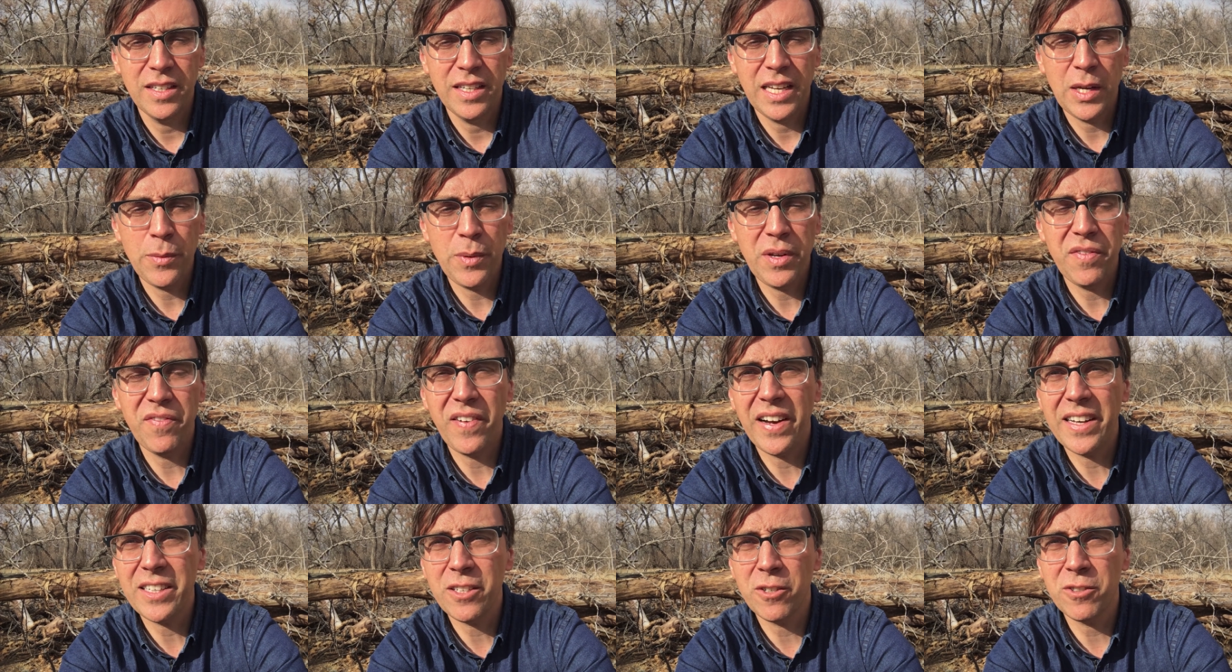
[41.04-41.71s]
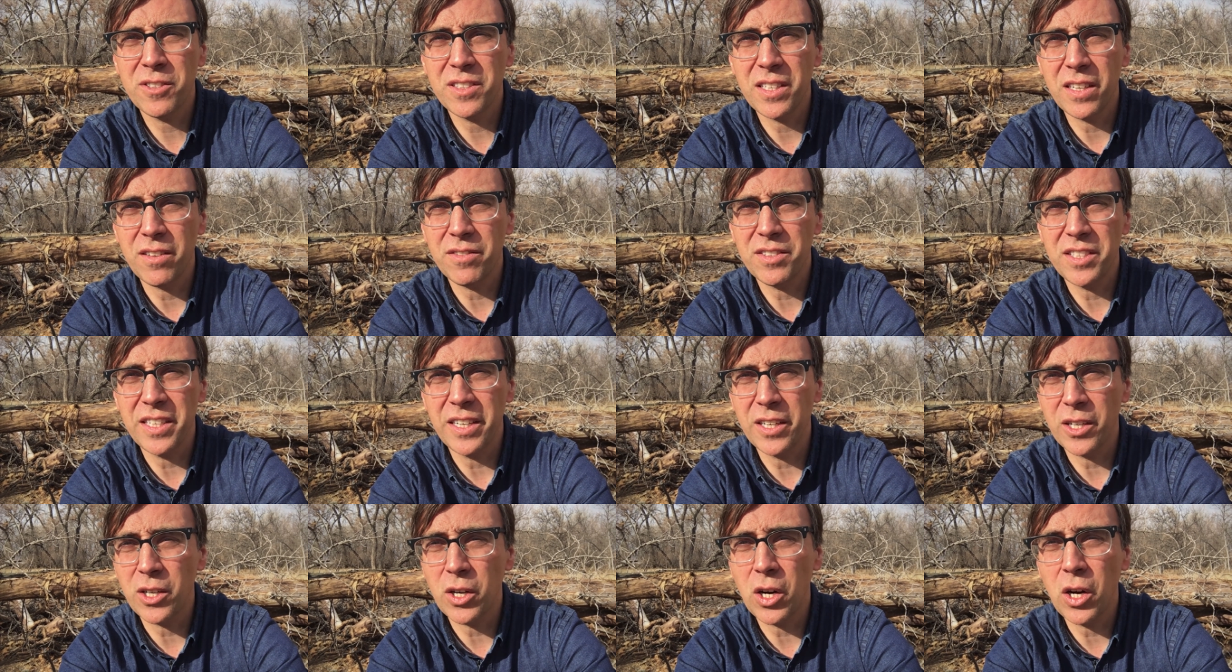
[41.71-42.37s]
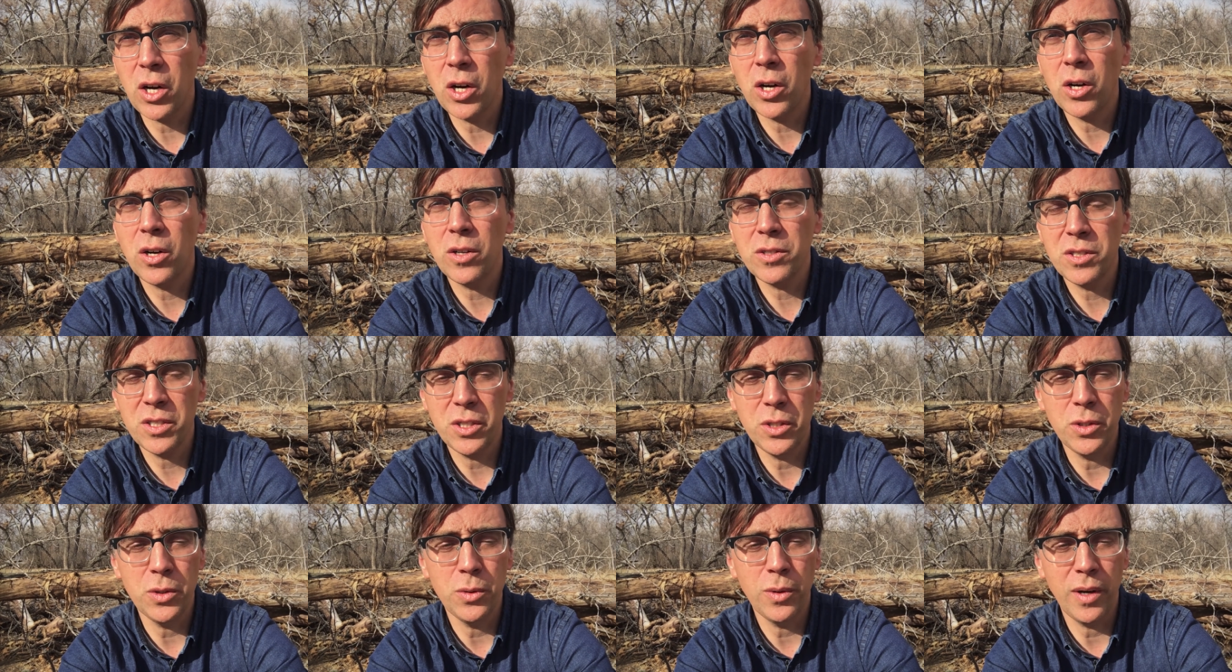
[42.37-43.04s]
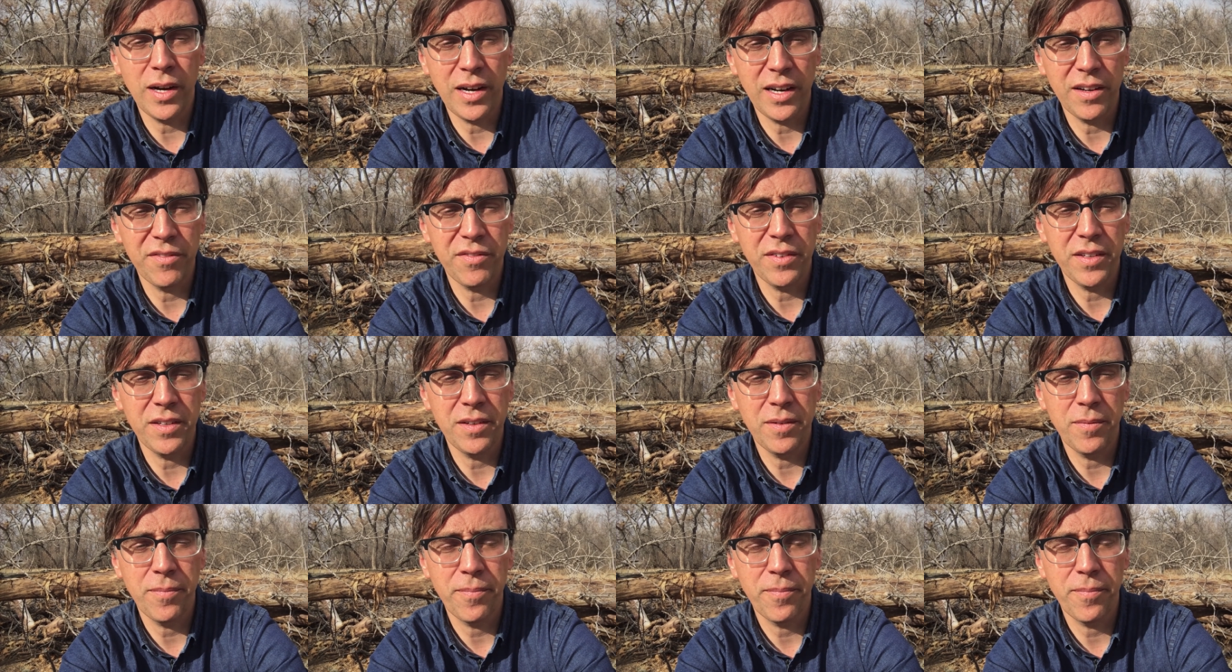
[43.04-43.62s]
and we find ourselves here all too often.